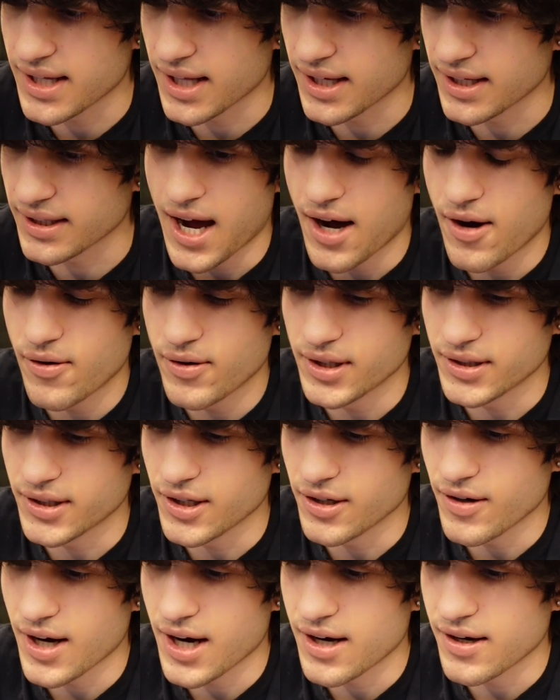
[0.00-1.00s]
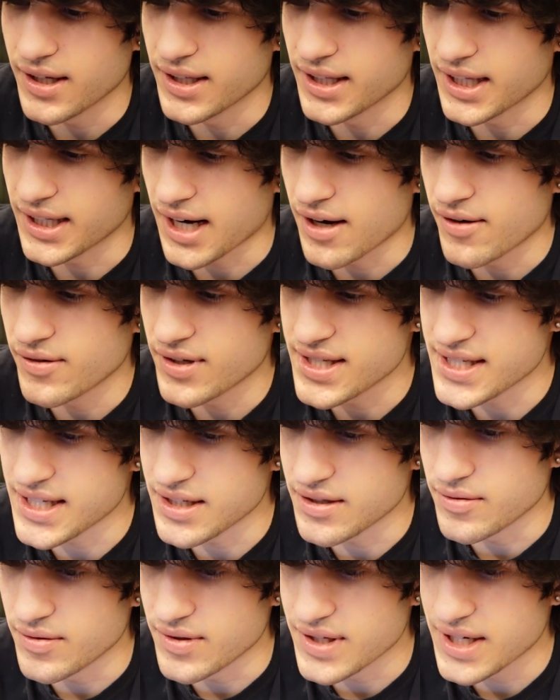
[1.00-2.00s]
Like I wanna go out and like, I wanna see
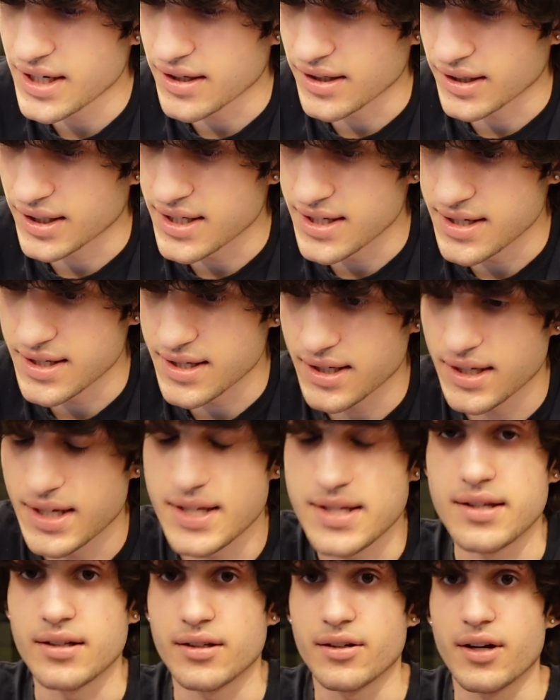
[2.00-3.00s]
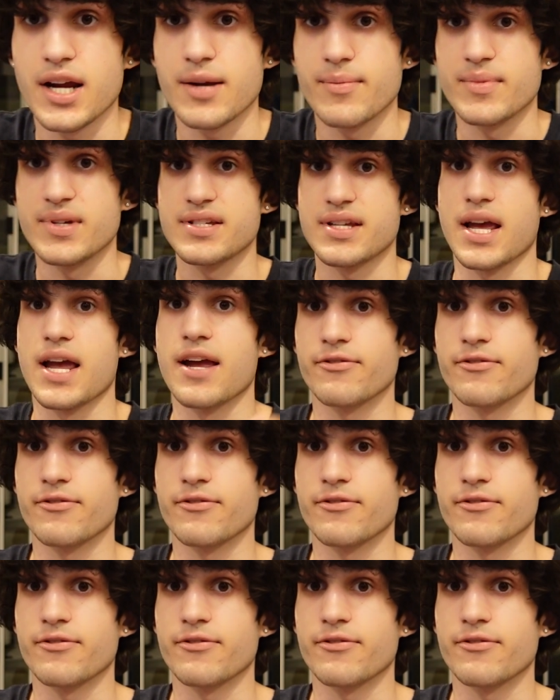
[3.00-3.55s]
who's here because it's the Grammys.